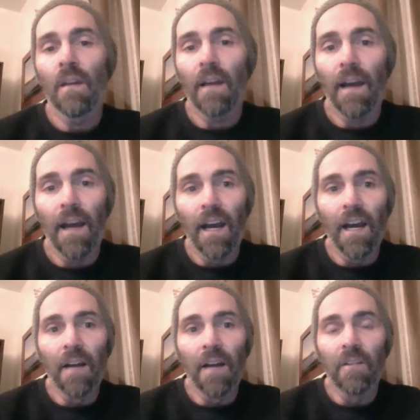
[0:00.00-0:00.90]

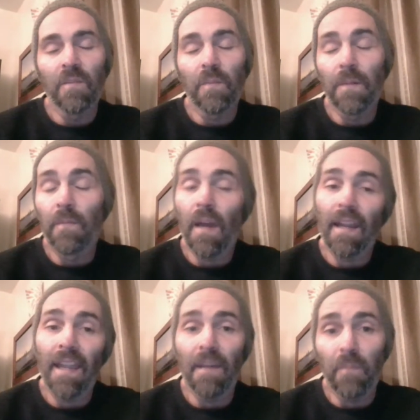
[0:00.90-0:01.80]

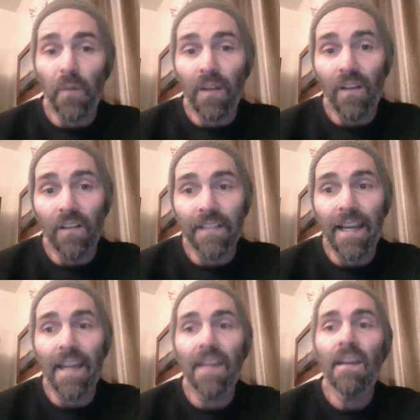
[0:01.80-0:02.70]
Again, pretty long
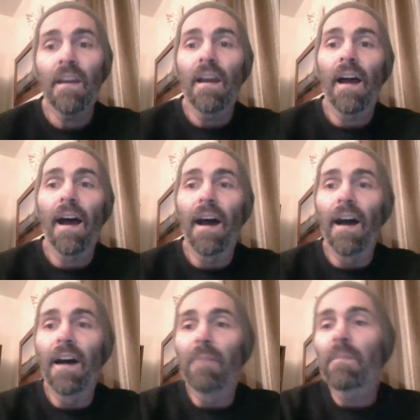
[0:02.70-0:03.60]
day.
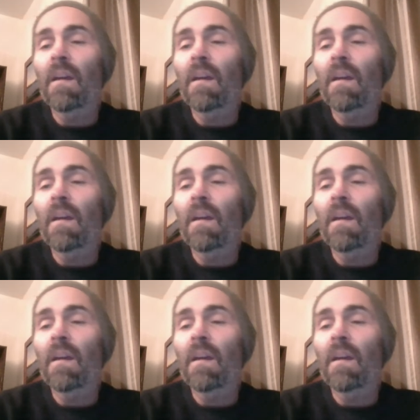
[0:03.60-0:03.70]
I